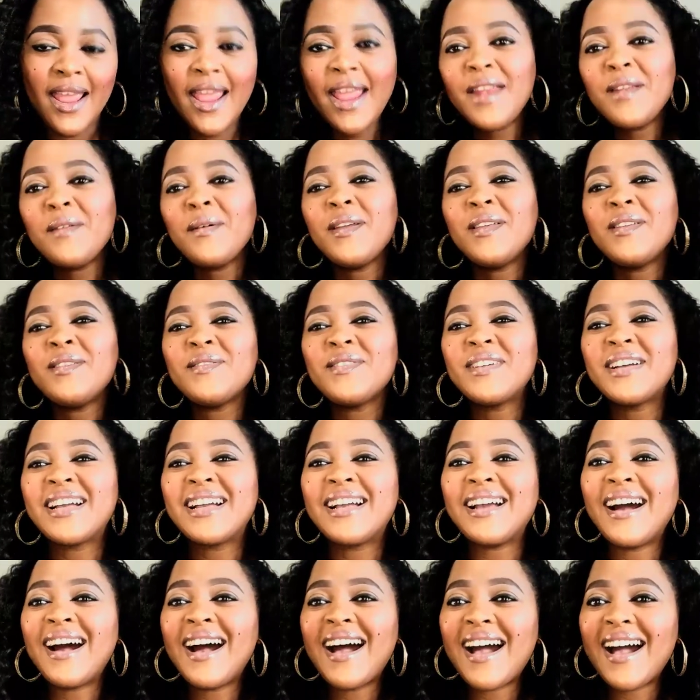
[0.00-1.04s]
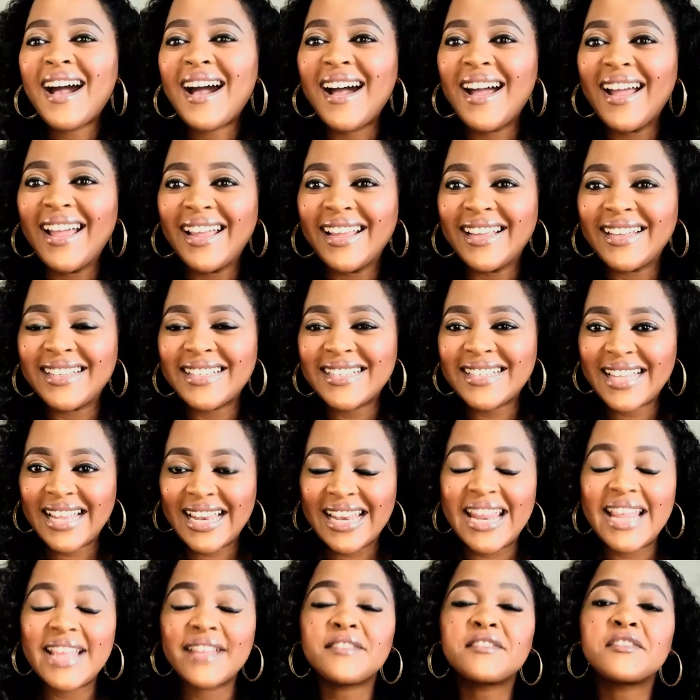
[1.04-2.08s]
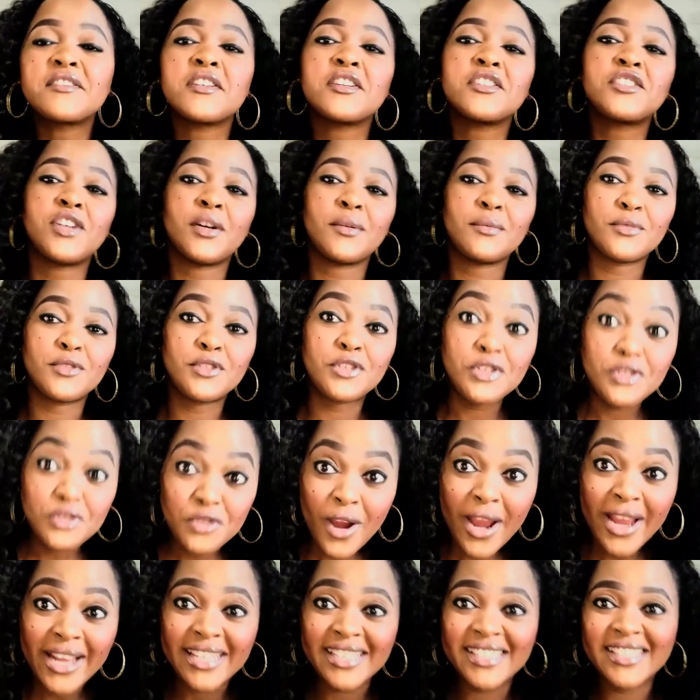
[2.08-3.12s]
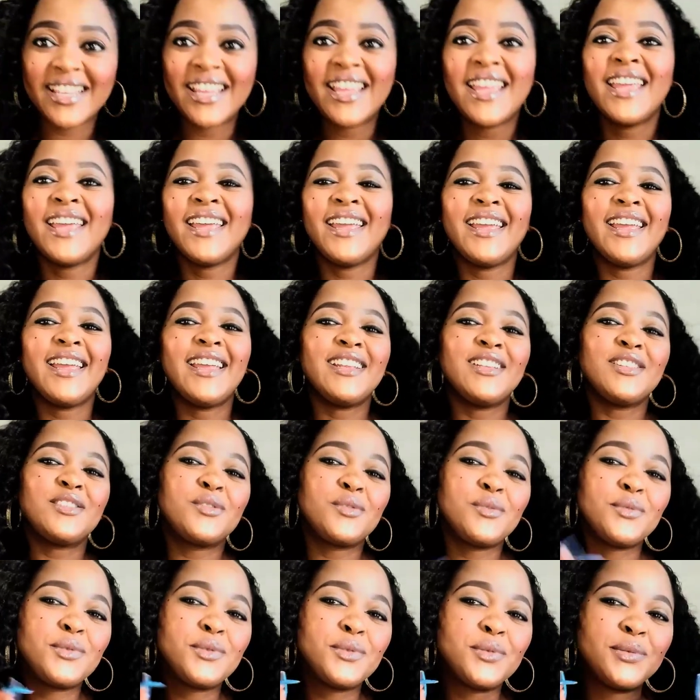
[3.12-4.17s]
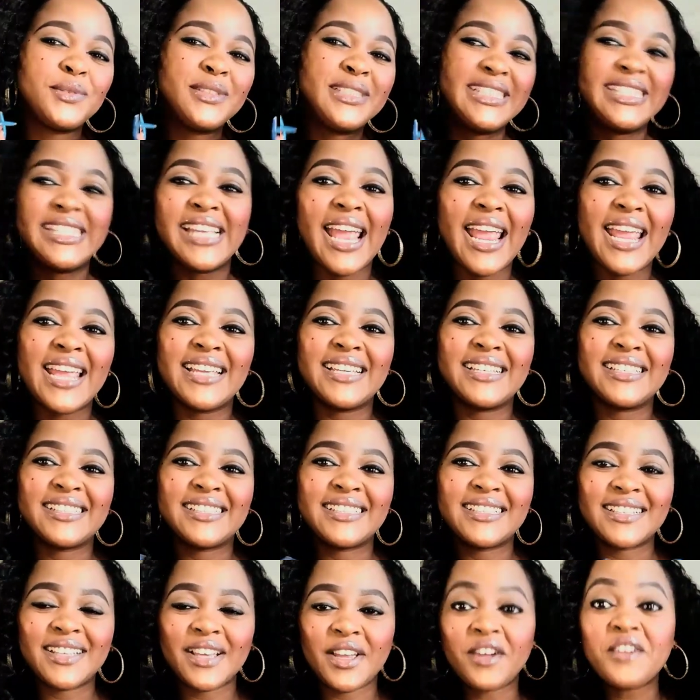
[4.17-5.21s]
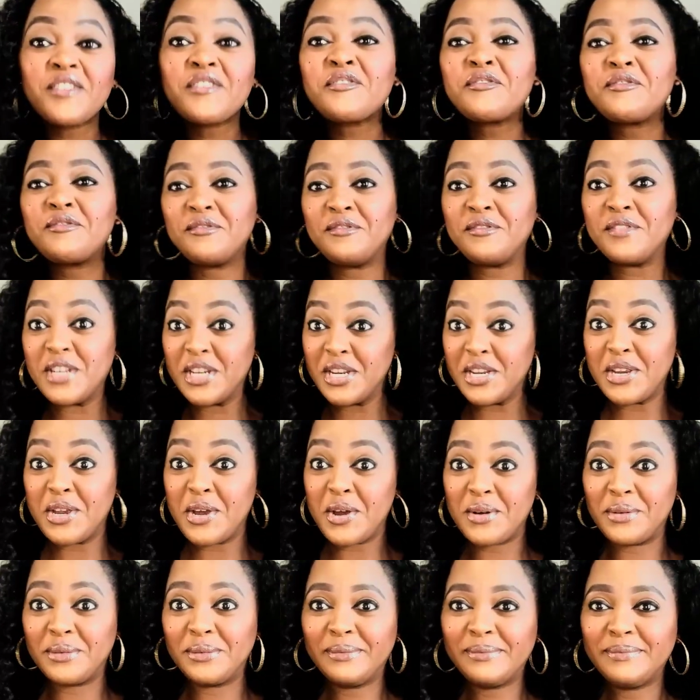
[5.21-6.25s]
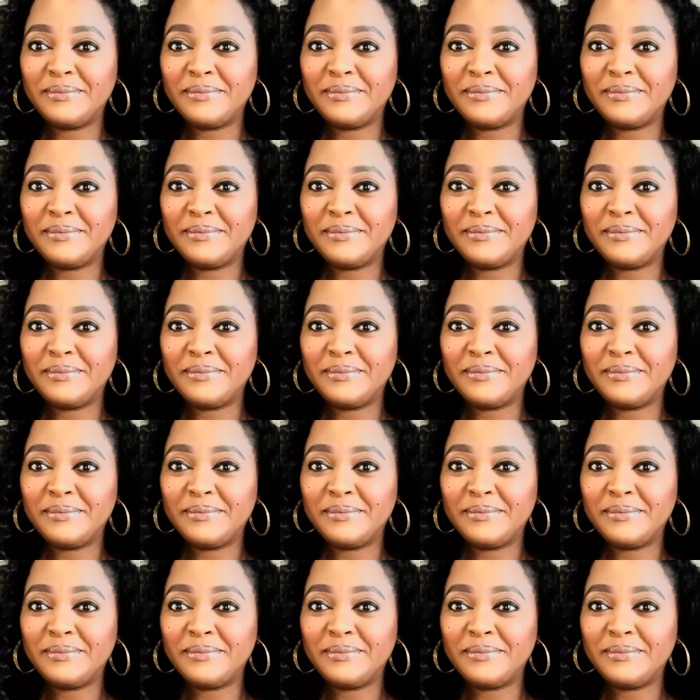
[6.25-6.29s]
Anyway, you guys, let's jump straight into today's video.